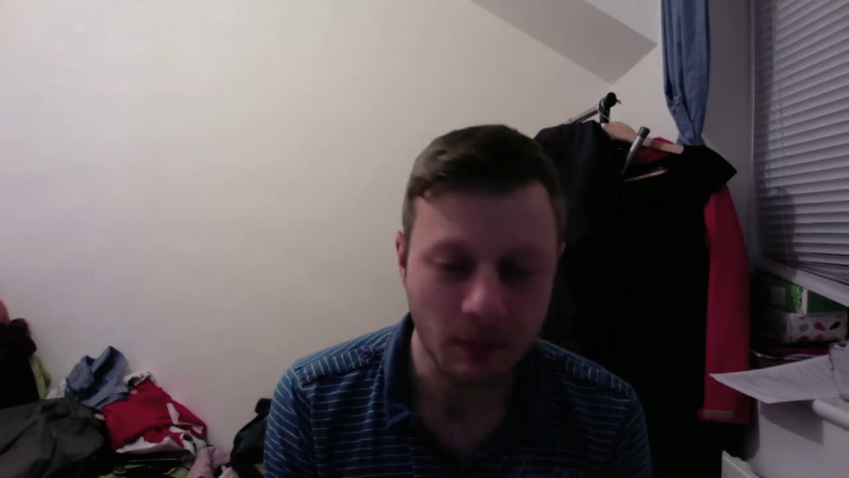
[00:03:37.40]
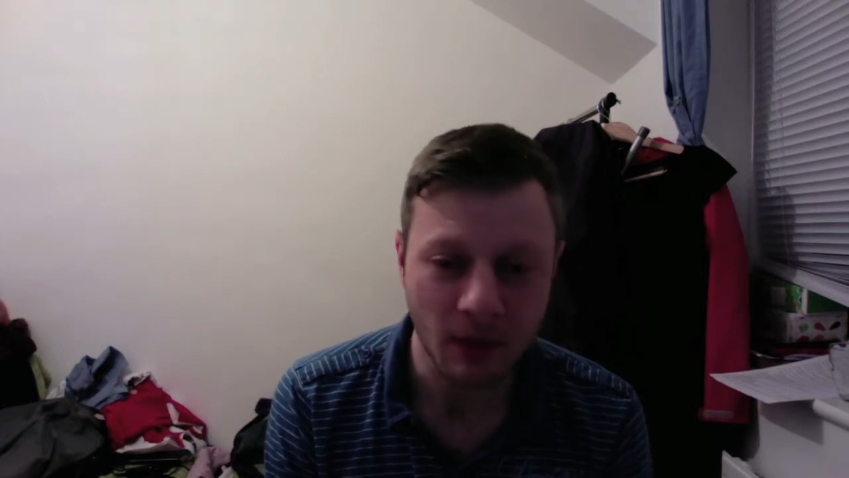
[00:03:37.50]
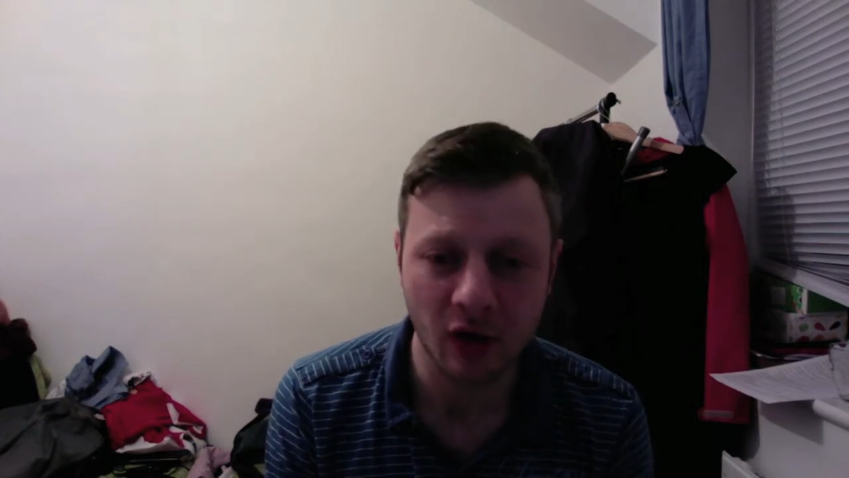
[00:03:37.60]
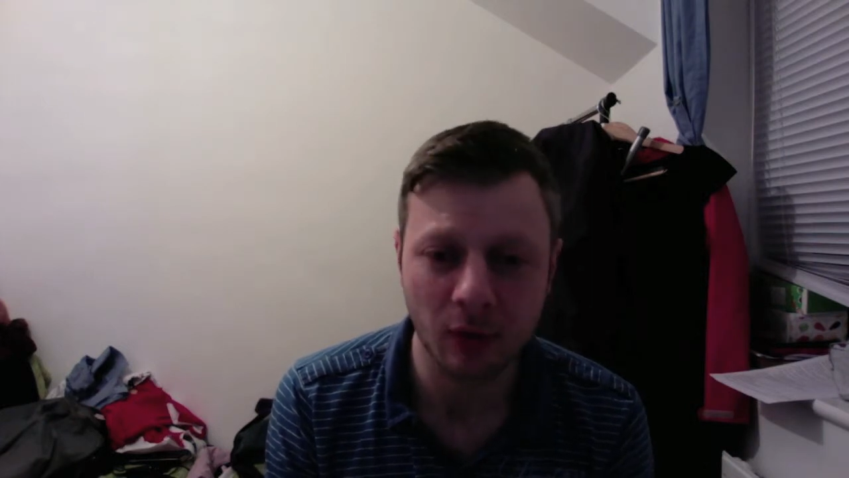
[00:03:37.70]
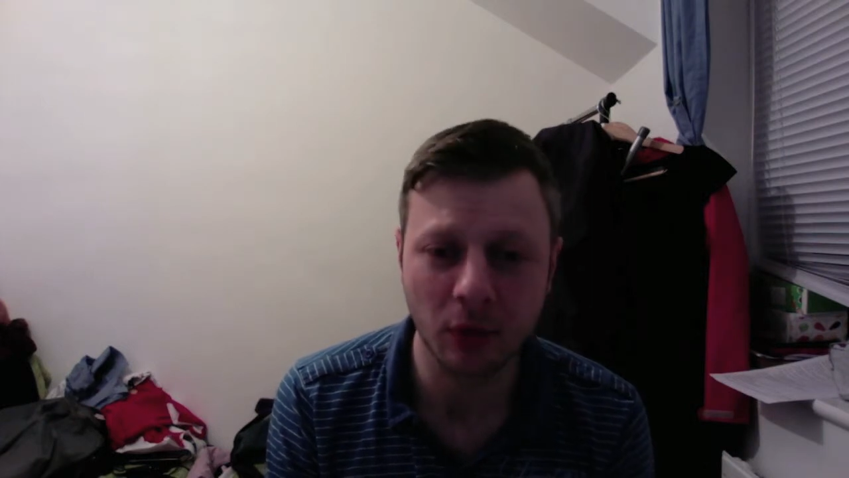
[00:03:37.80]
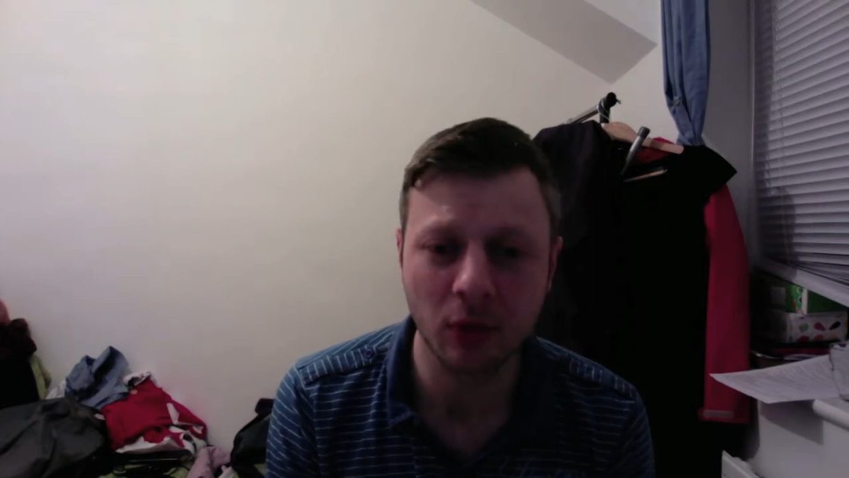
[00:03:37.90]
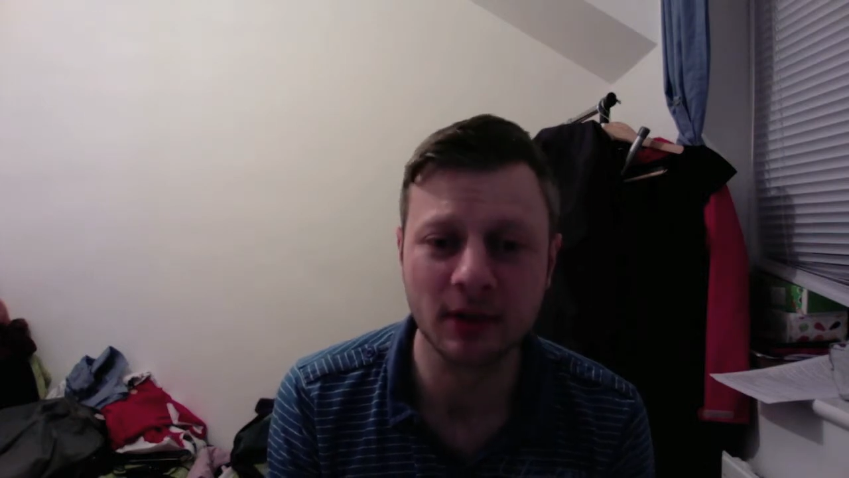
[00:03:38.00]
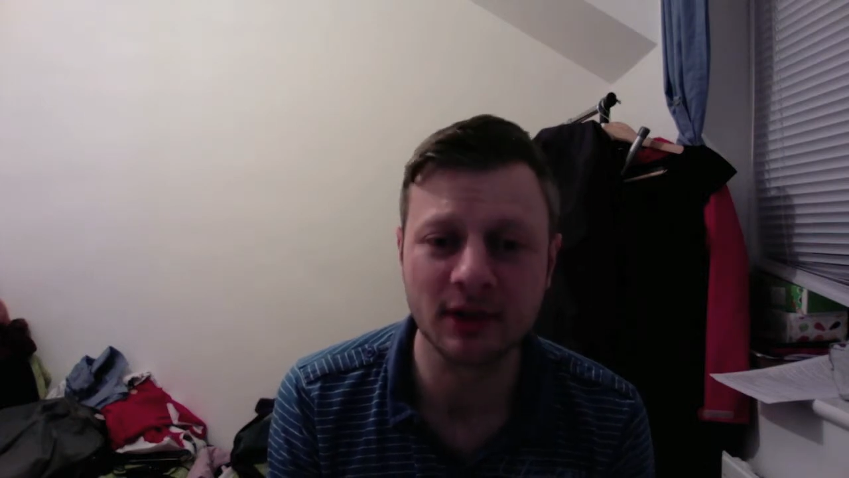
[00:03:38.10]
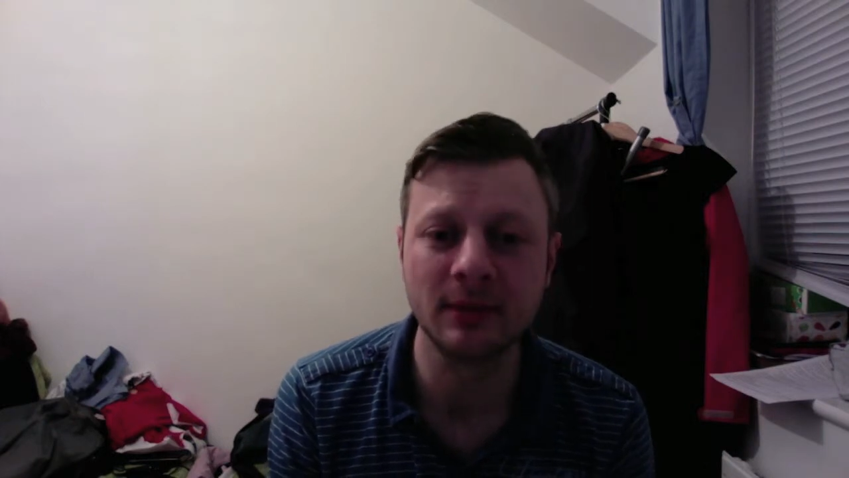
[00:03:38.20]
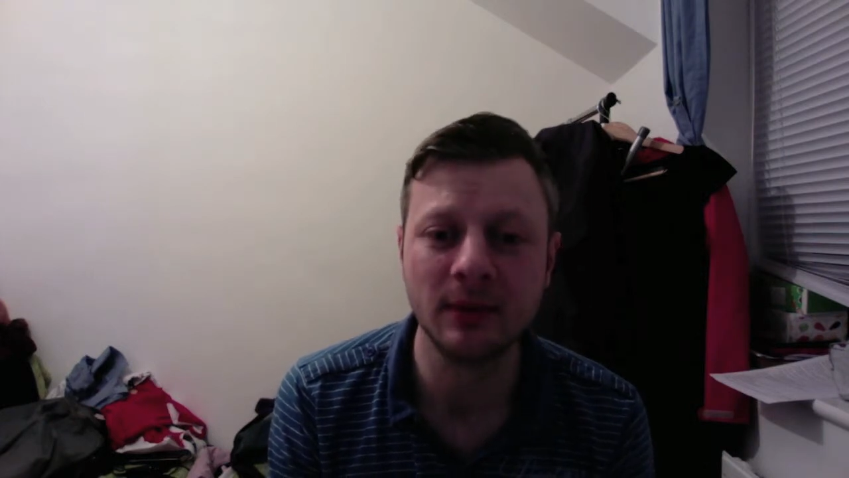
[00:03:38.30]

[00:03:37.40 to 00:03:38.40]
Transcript: Liverpool will miss